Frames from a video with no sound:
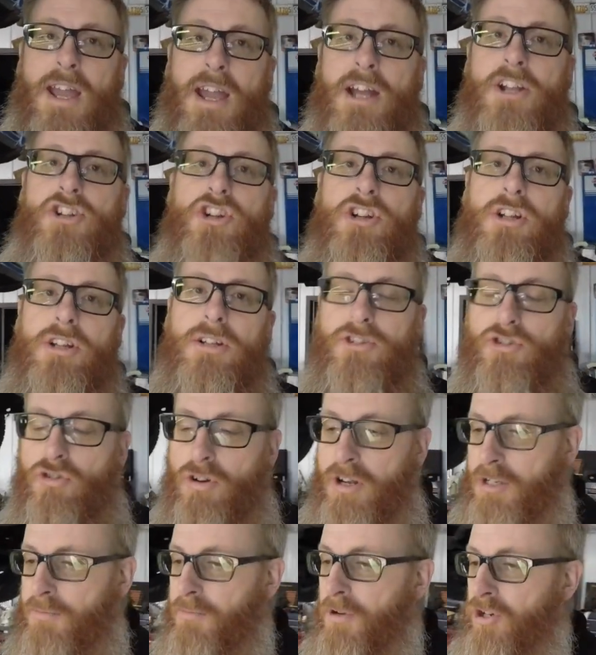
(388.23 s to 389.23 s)
engine and
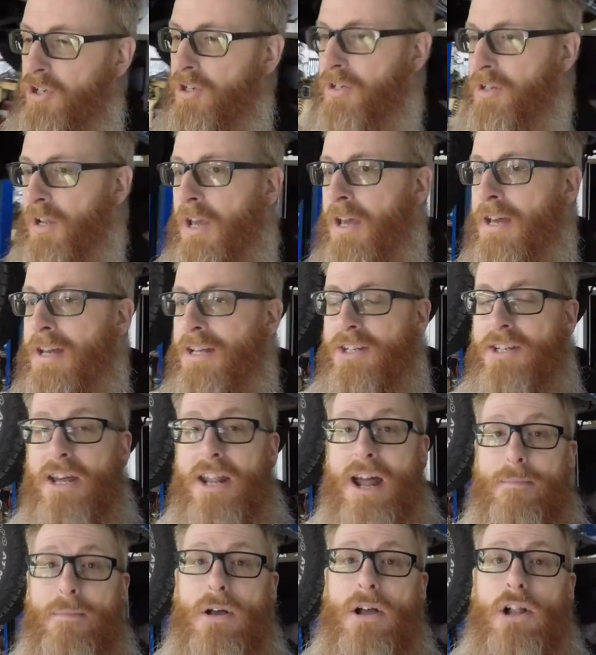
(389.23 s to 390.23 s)
transmission set
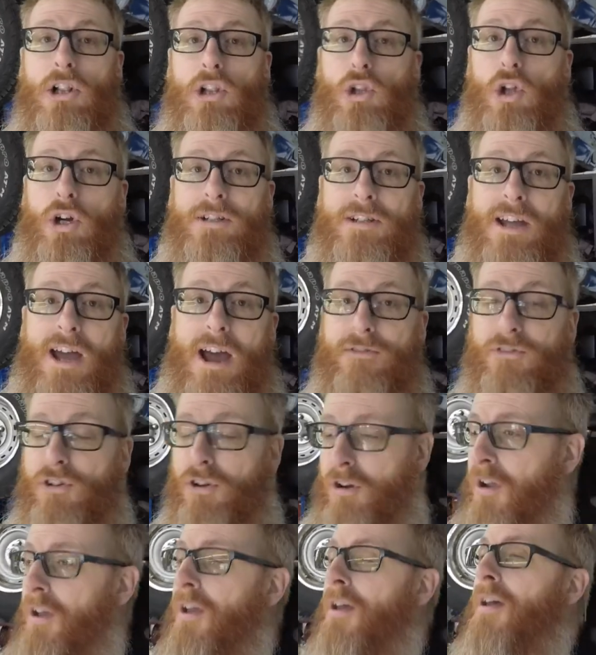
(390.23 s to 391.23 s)
up, looked after,